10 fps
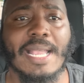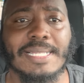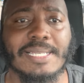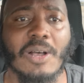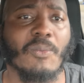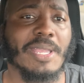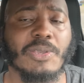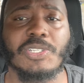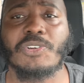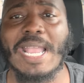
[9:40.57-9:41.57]
And so when
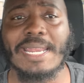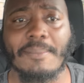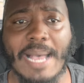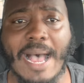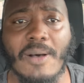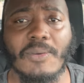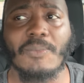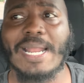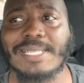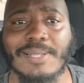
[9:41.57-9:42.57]
you trade them out,
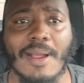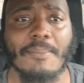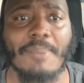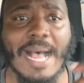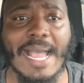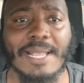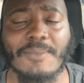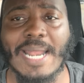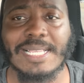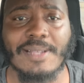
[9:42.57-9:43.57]
when I start buying,
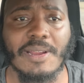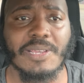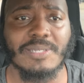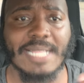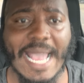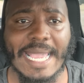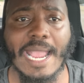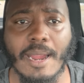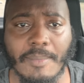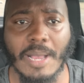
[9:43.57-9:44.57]
when I start using that
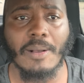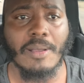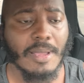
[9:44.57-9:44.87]
caramel.